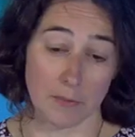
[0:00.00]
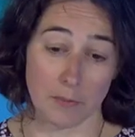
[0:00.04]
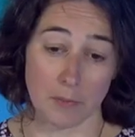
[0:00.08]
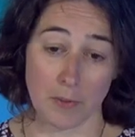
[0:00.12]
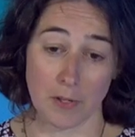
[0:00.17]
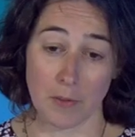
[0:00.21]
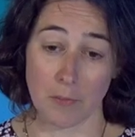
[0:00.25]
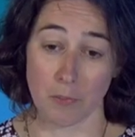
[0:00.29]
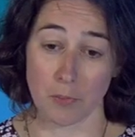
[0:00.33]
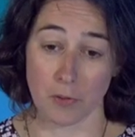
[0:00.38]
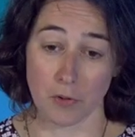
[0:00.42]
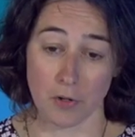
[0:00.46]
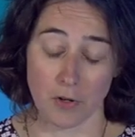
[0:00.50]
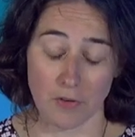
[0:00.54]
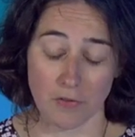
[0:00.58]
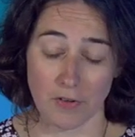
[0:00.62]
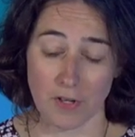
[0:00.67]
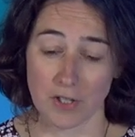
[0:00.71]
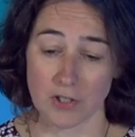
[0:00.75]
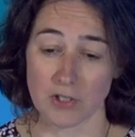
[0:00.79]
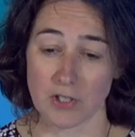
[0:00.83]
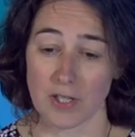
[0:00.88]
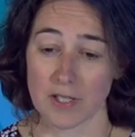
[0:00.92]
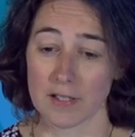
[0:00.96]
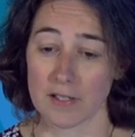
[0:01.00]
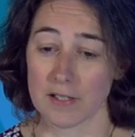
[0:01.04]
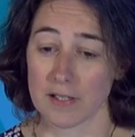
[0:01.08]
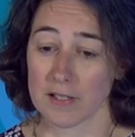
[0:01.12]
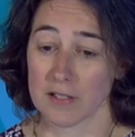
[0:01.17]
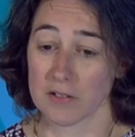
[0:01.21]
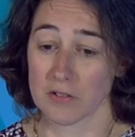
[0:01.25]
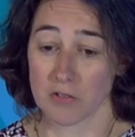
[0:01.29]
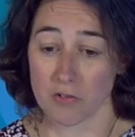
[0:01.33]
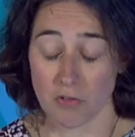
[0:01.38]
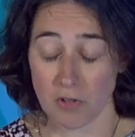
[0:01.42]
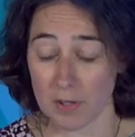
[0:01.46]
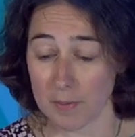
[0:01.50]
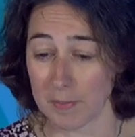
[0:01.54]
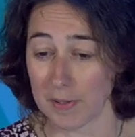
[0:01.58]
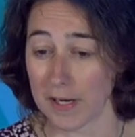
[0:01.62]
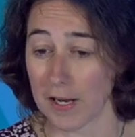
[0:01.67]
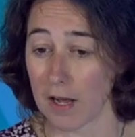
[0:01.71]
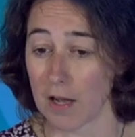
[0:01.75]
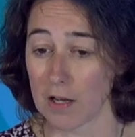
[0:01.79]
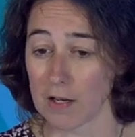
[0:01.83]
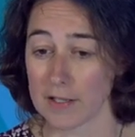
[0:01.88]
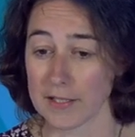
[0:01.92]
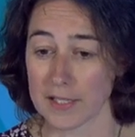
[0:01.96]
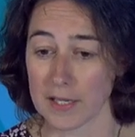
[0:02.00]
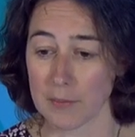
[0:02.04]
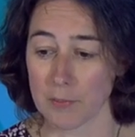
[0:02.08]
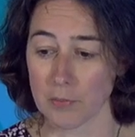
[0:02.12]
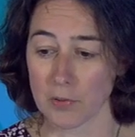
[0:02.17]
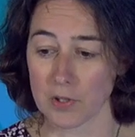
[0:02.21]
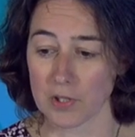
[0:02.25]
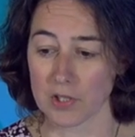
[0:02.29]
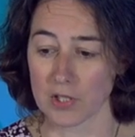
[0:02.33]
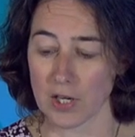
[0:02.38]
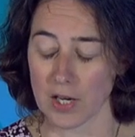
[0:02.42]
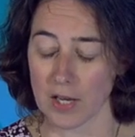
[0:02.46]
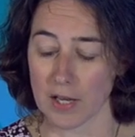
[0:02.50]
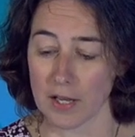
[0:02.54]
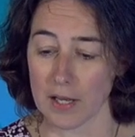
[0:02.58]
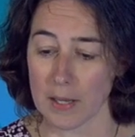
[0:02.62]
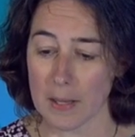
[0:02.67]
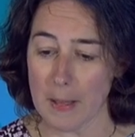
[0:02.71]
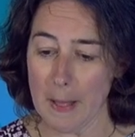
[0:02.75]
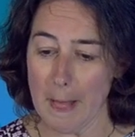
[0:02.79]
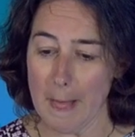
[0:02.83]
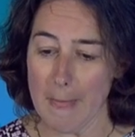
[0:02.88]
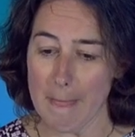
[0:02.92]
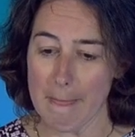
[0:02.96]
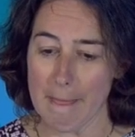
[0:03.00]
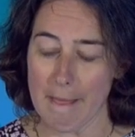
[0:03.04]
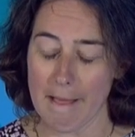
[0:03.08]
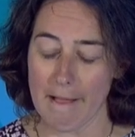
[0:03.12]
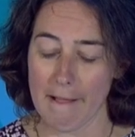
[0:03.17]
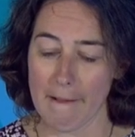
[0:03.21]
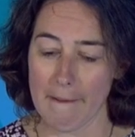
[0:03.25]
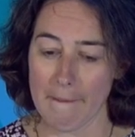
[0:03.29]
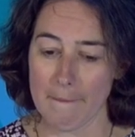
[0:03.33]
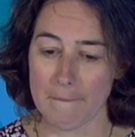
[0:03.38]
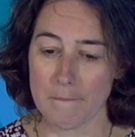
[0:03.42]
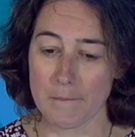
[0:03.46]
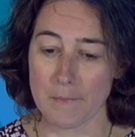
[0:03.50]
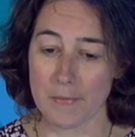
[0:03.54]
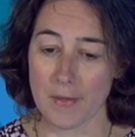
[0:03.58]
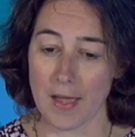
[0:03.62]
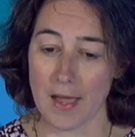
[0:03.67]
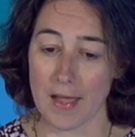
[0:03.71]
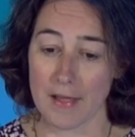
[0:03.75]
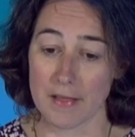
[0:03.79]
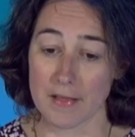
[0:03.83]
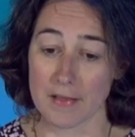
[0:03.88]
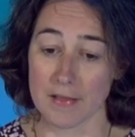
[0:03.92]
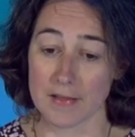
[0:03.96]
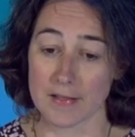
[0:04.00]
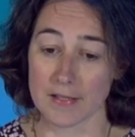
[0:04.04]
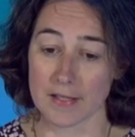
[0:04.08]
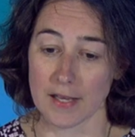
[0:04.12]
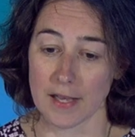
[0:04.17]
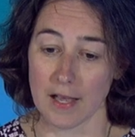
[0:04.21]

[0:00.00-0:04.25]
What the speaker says: to be improving. She had an extremely high temperature. Then